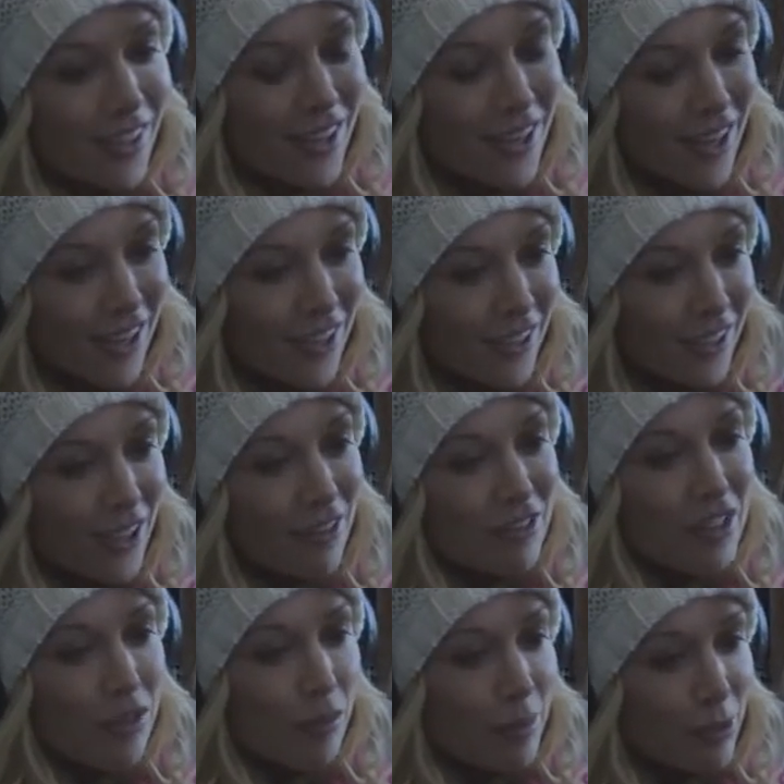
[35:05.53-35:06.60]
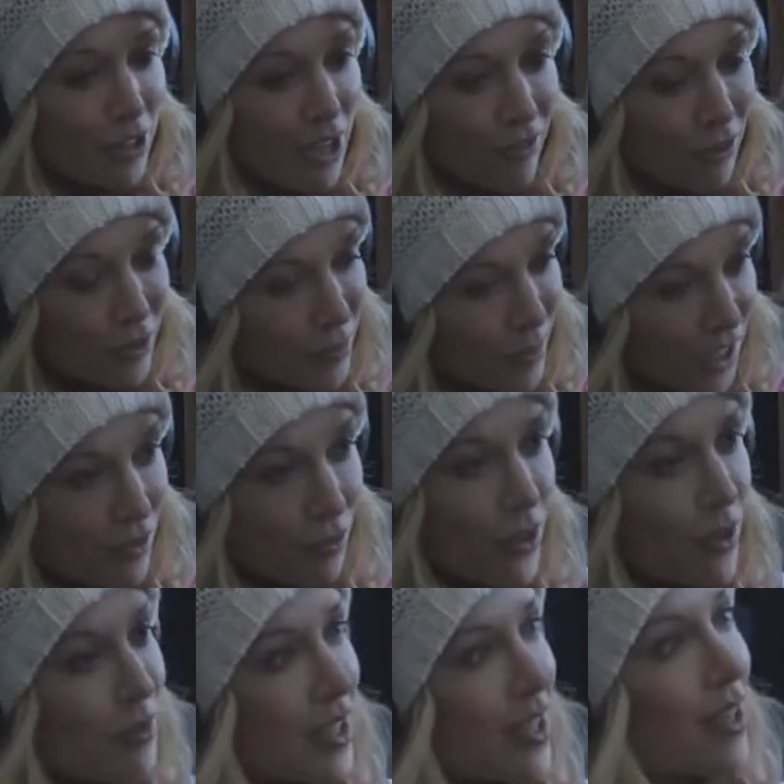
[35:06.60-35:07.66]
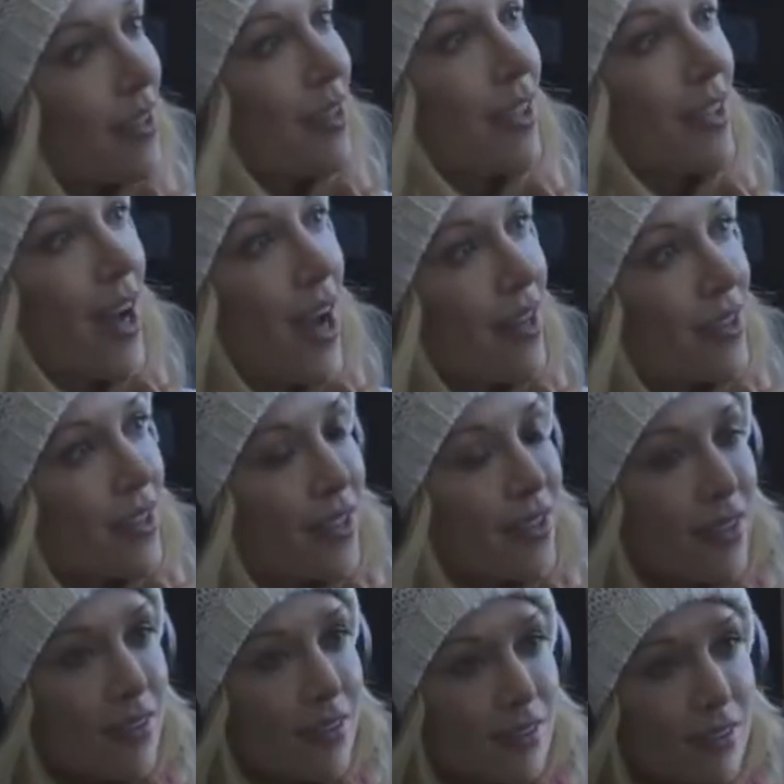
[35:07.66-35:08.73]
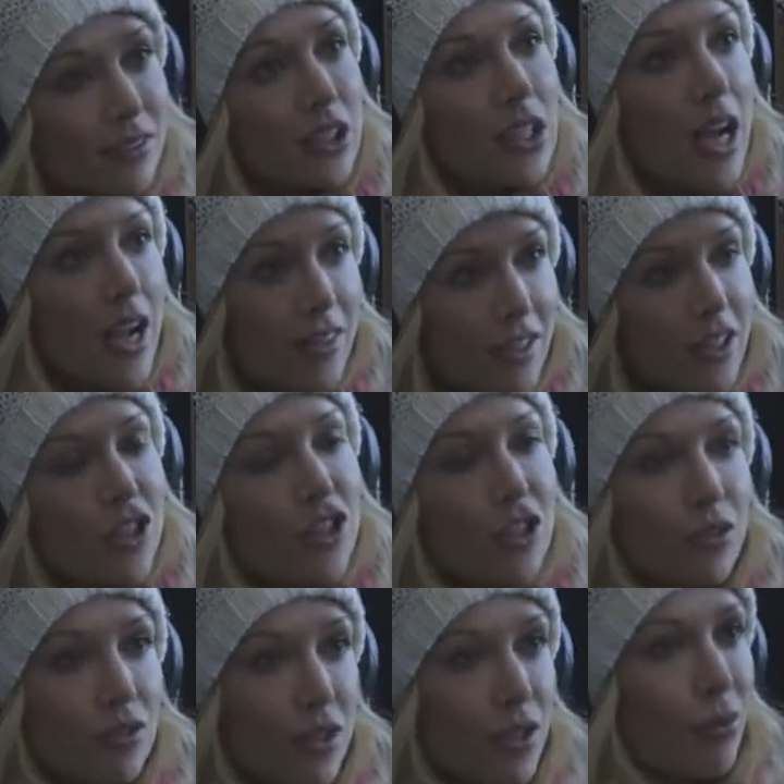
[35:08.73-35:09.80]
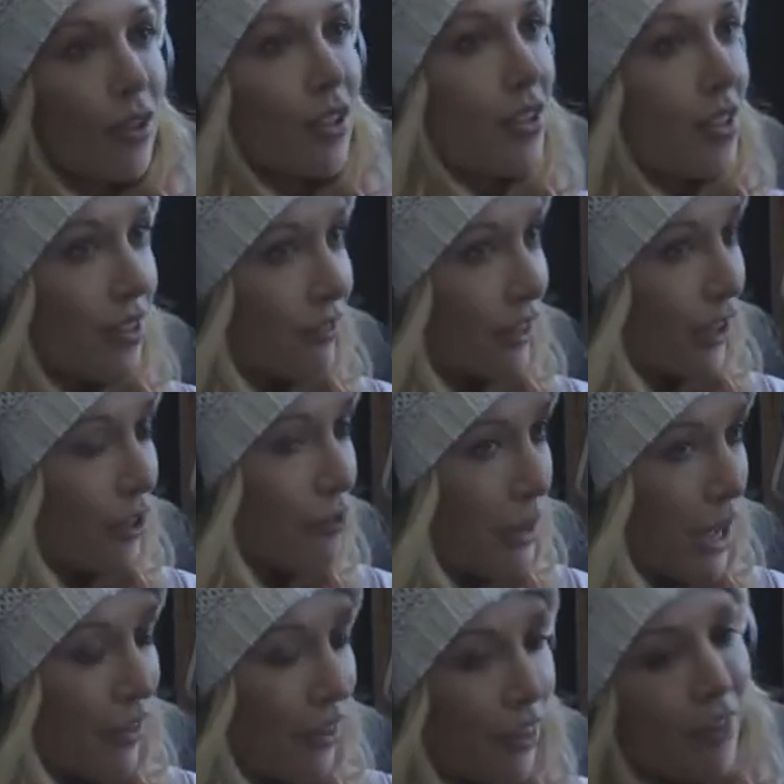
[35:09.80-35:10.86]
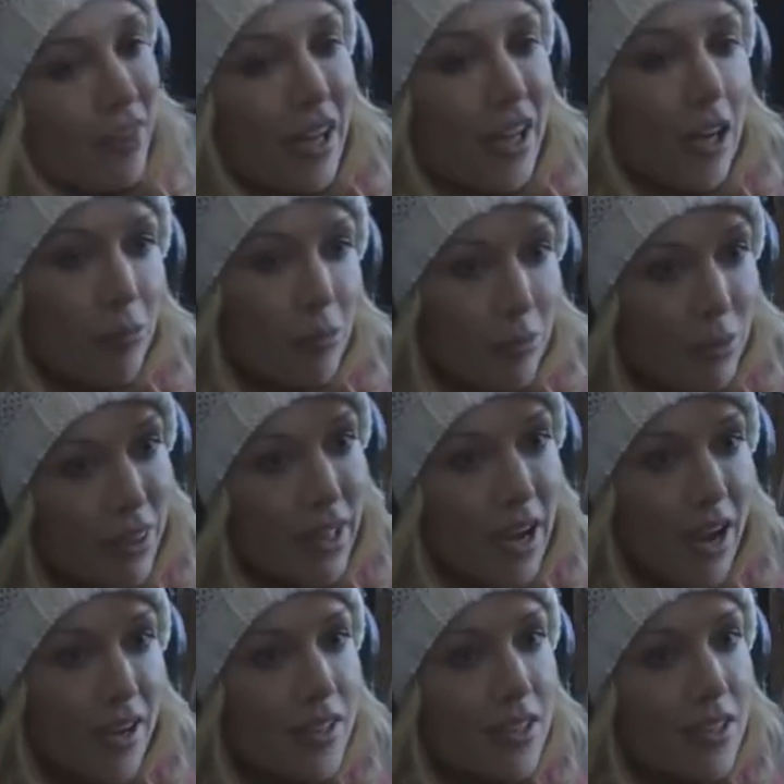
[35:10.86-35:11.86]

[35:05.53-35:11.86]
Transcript: Obviously, we both have our respective websites. He has his line that he shoots. He releases a video a month. I help him with that.